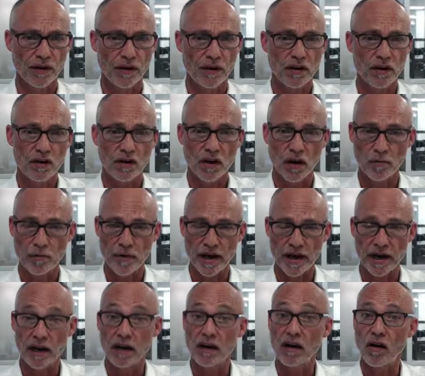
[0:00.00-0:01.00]
No matter,
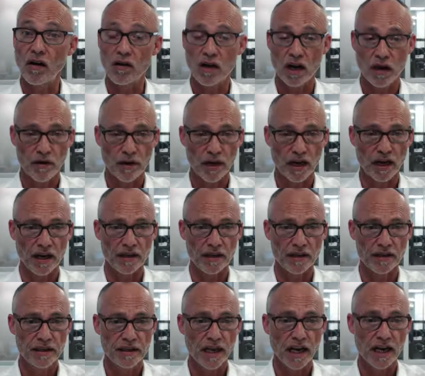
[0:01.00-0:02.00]
I'll go again,
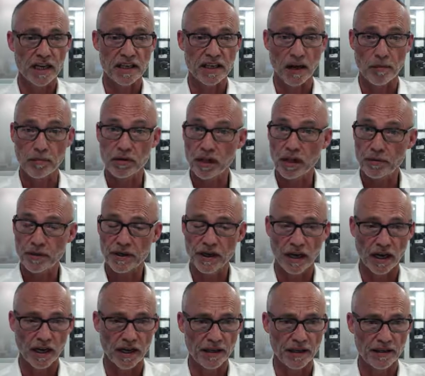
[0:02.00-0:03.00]
and double up again,
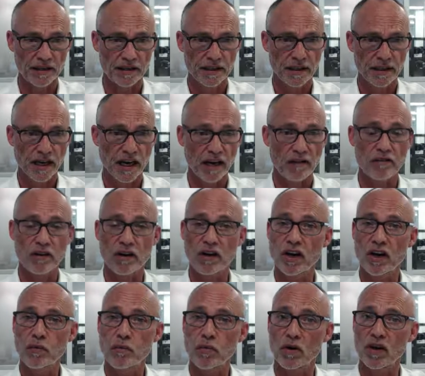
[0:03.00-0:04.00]
and
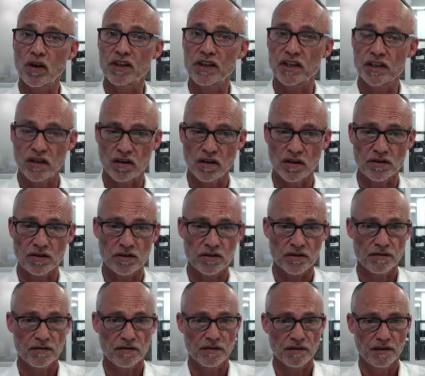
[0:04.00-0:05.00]
recoup what I just lost.
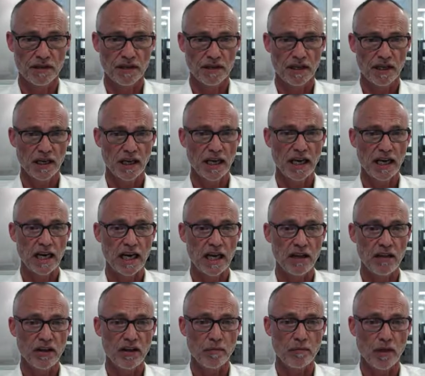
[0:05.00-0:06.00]
Here the
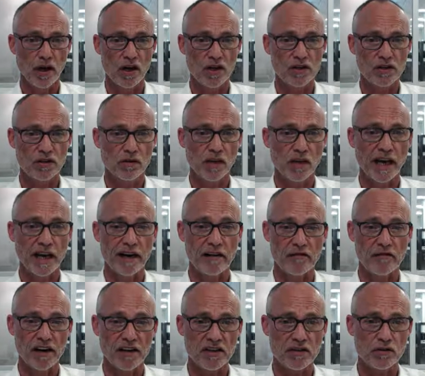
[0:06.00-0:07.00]
emotional and
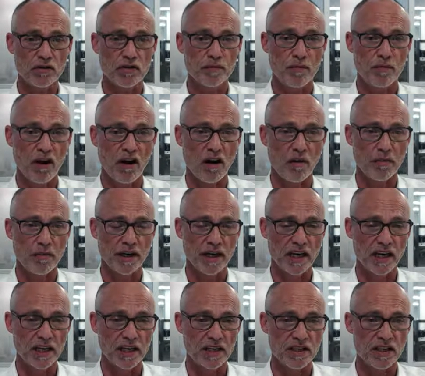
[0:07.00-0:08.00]
irrational spiral
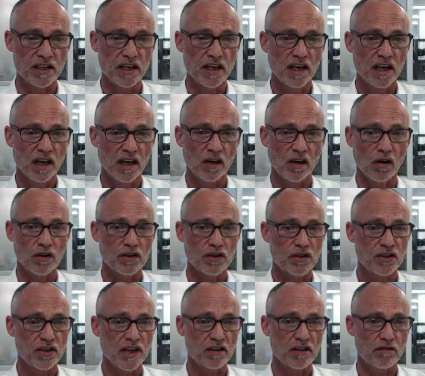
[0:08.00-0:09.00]
begins. Losses
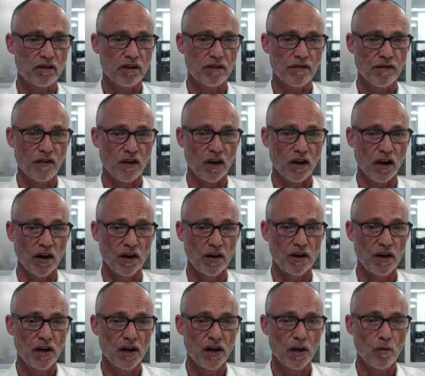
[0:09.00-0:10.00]
naturally follow.
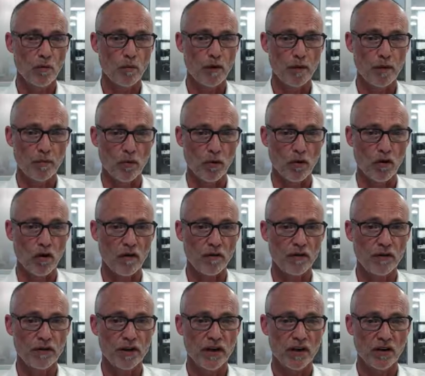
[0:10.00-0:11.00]
We more often
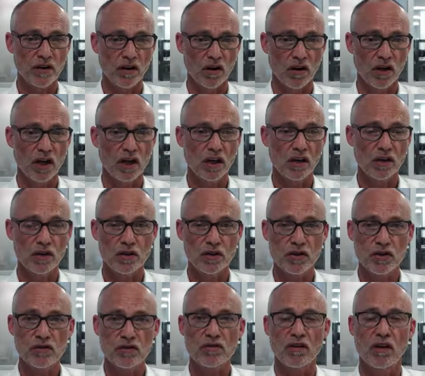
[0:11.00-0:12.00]
than not lose
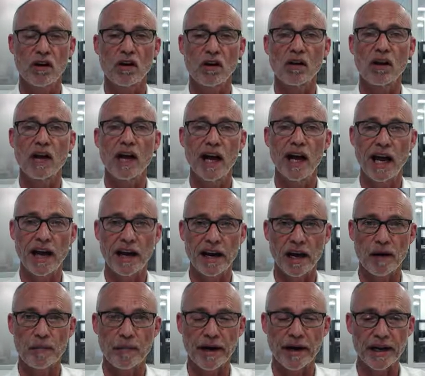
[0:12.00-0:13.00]
control and our
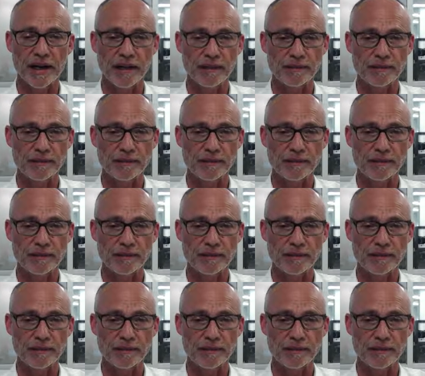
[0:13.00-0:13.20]
money.